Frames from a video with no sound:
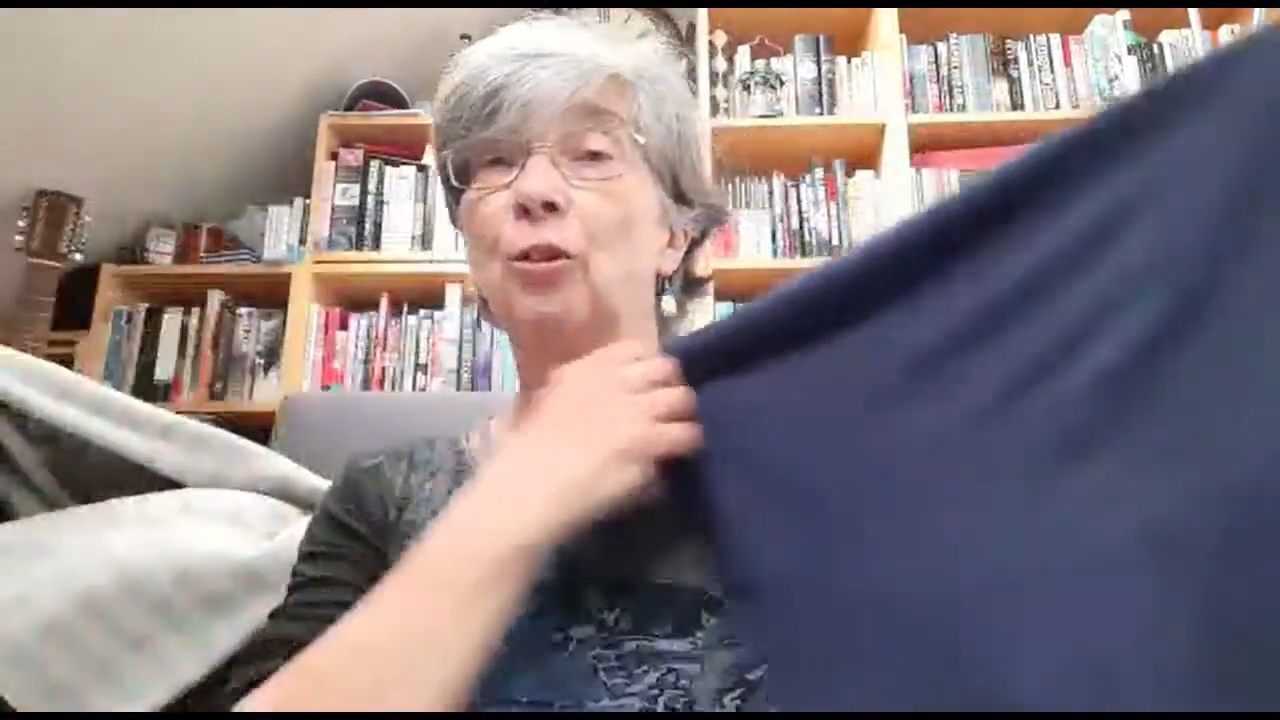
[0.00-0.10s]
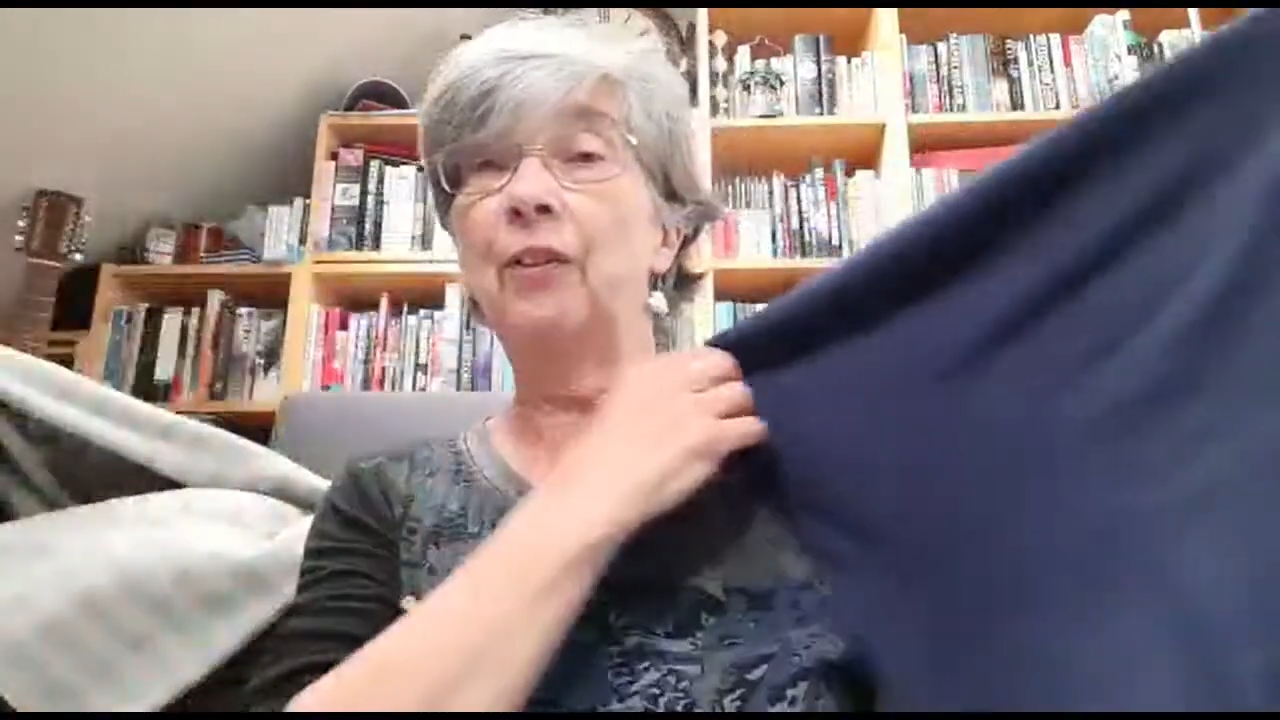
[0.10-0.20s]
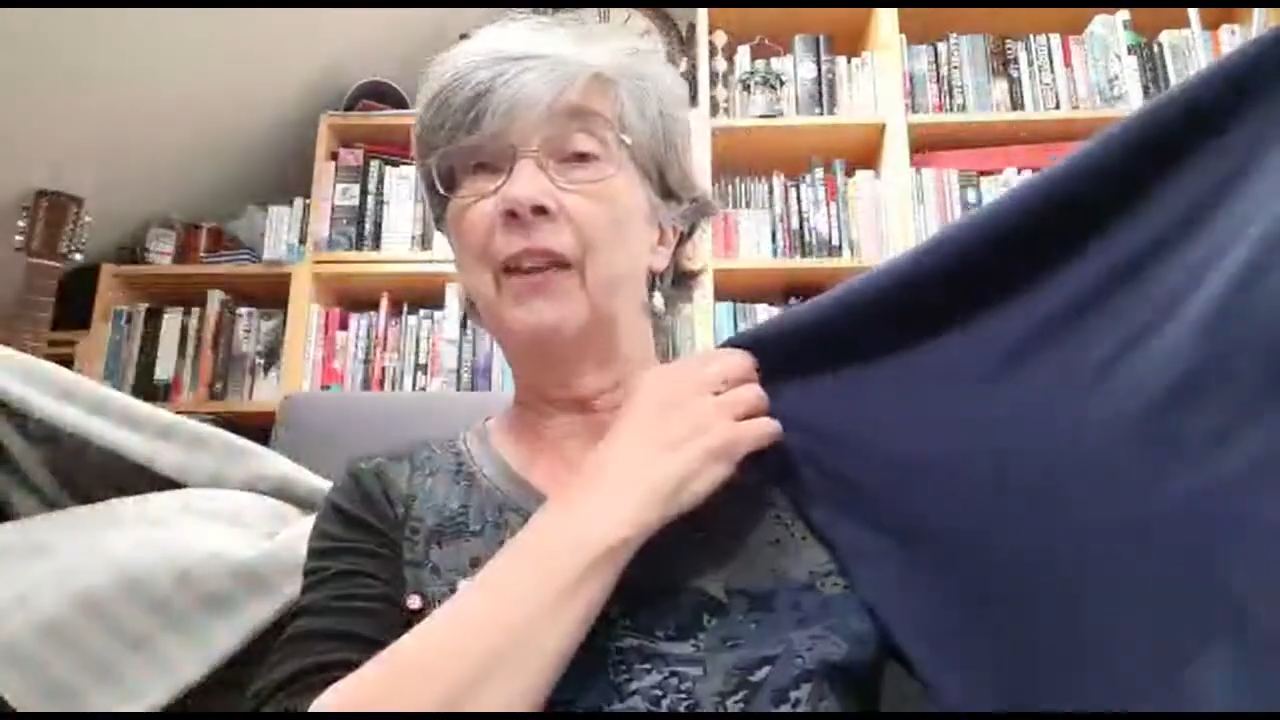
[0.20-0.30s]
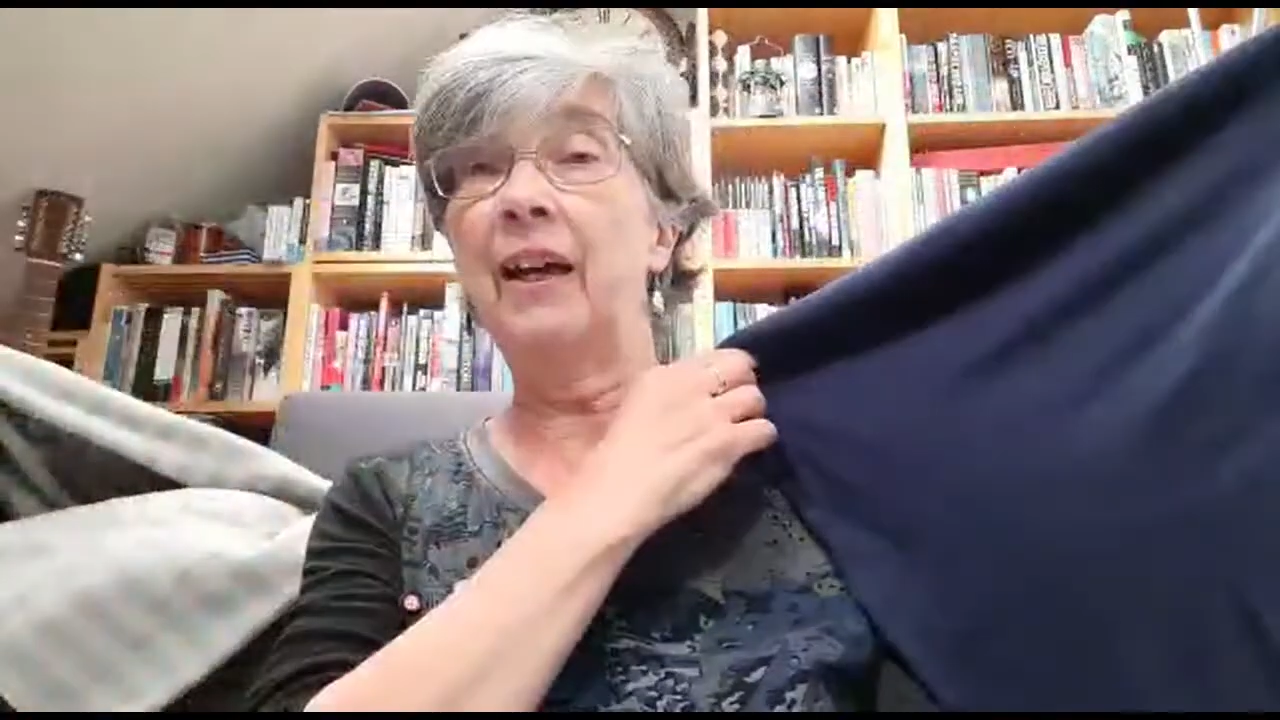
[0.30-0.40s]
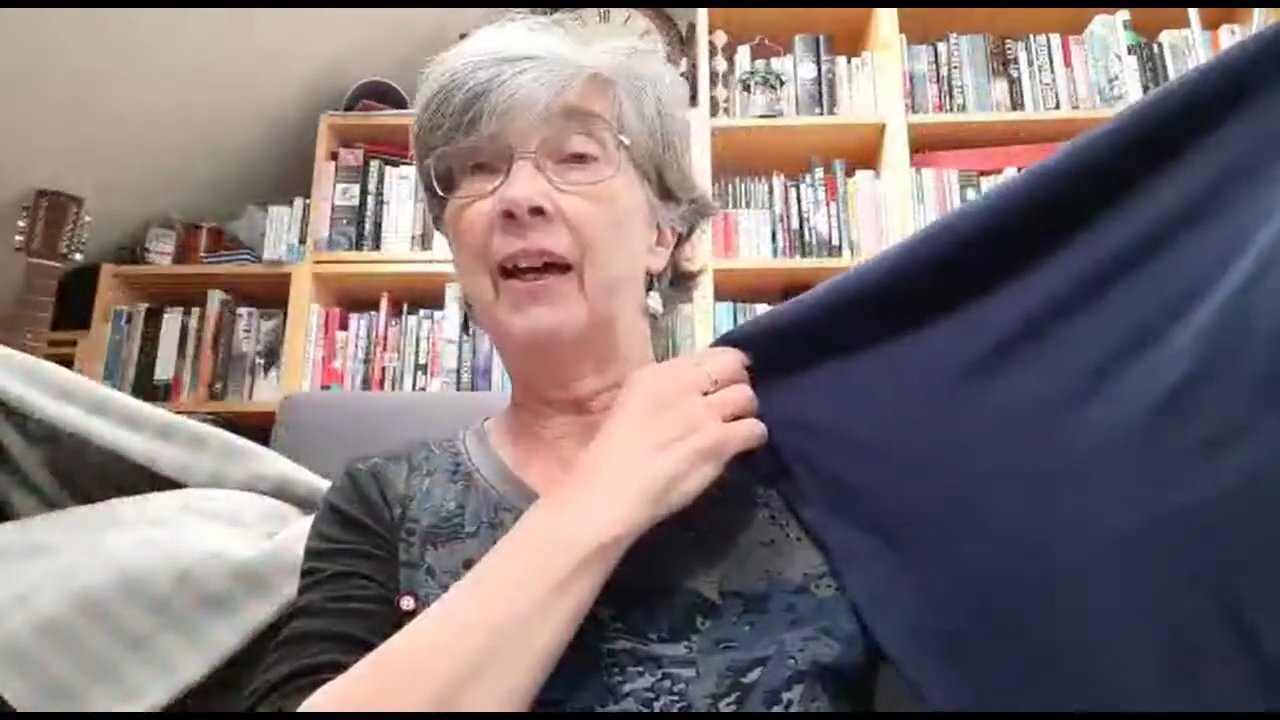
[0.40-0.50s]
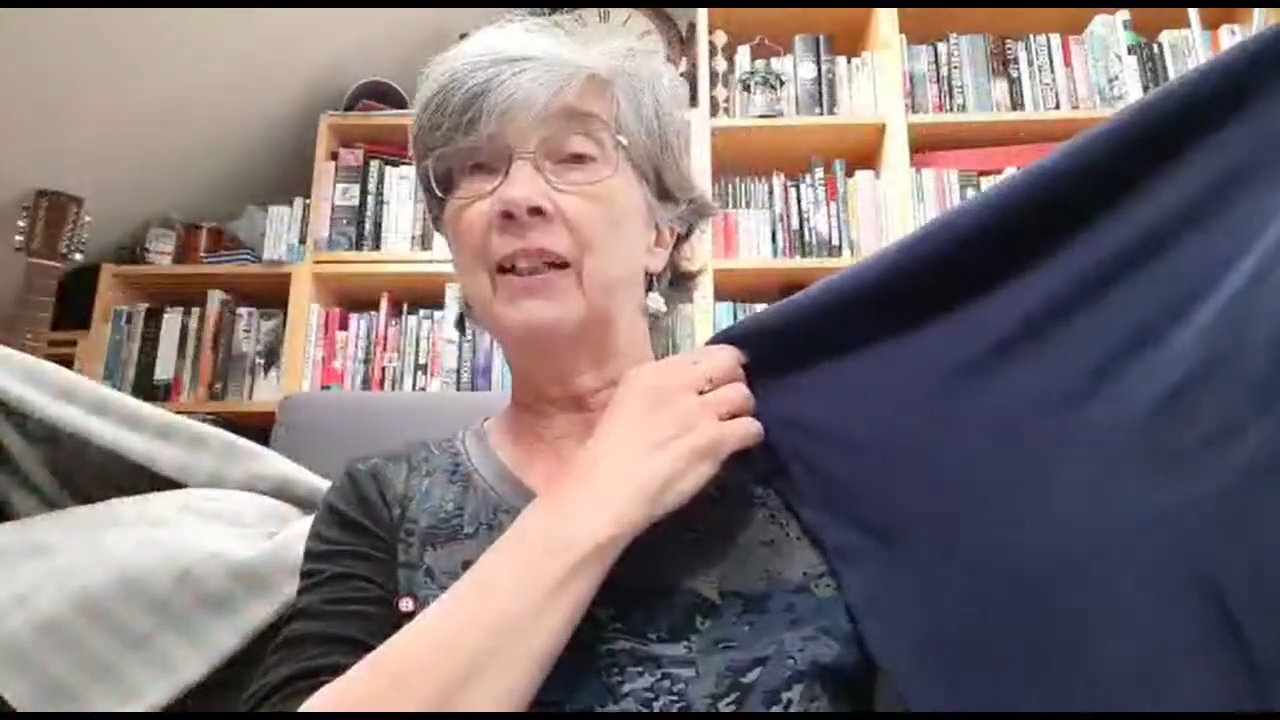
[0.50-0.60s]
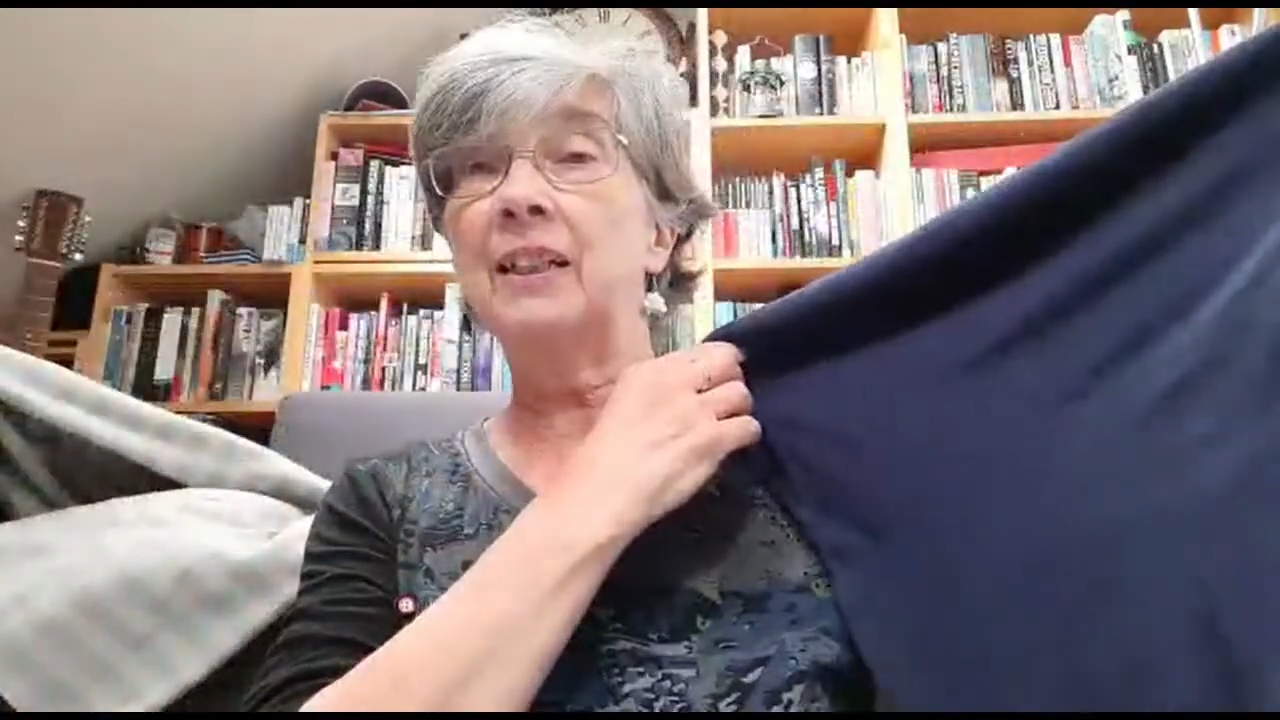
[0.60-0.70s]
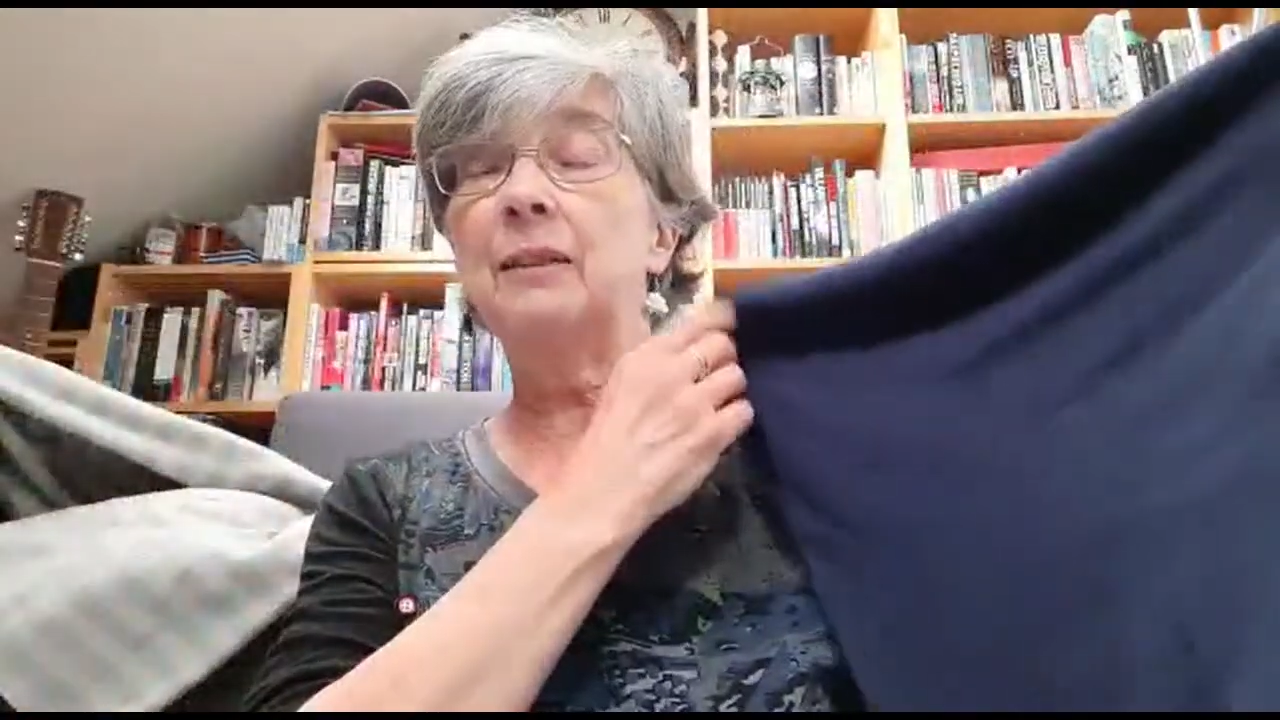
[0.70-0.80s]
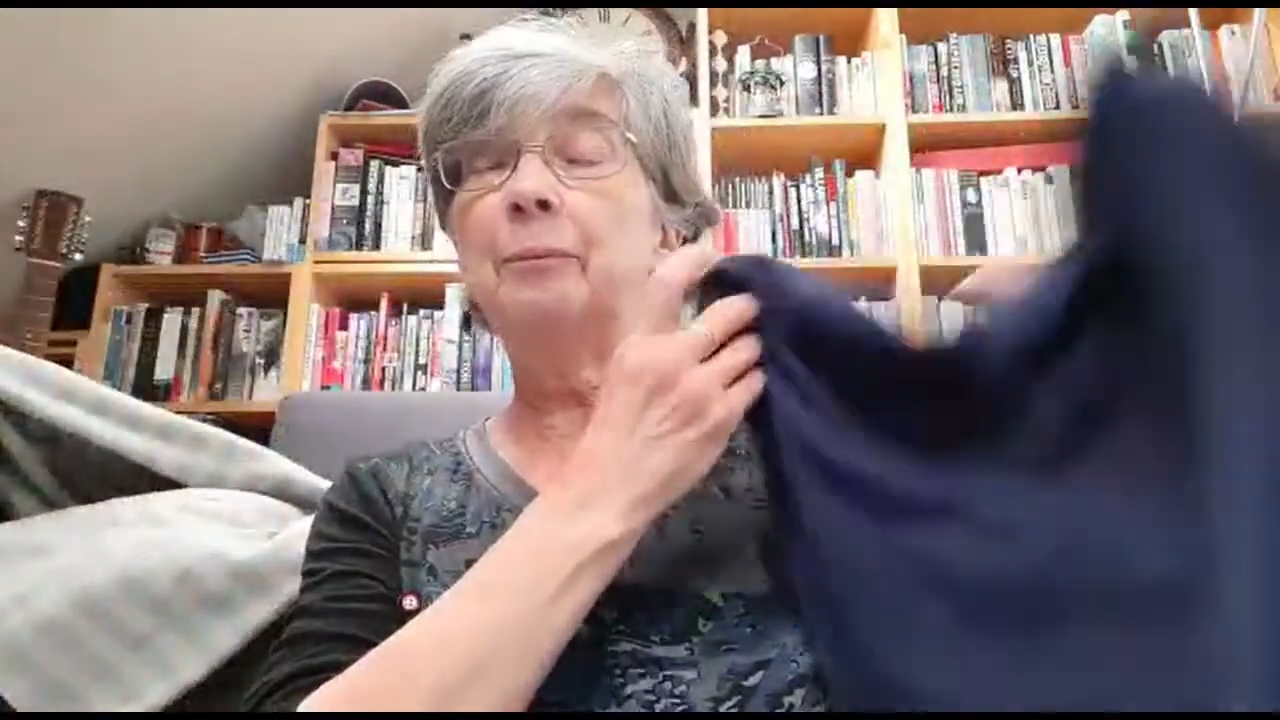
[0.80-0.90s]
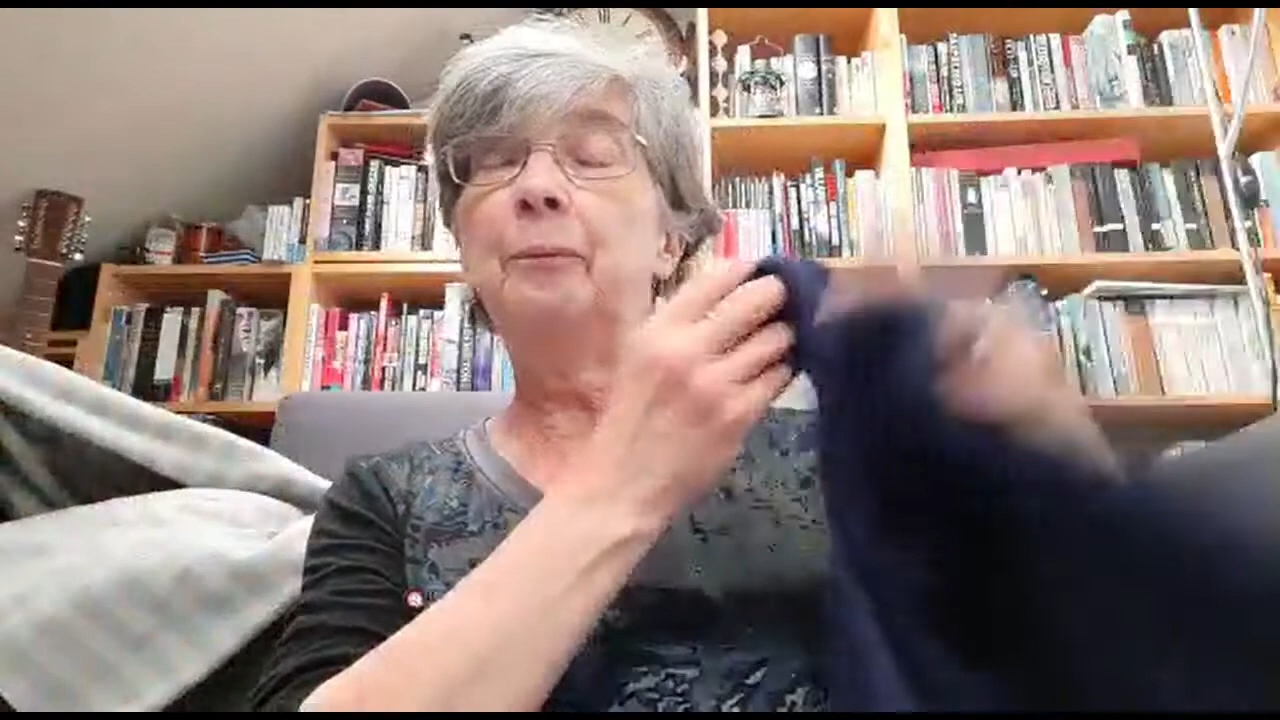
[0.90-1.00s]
on that.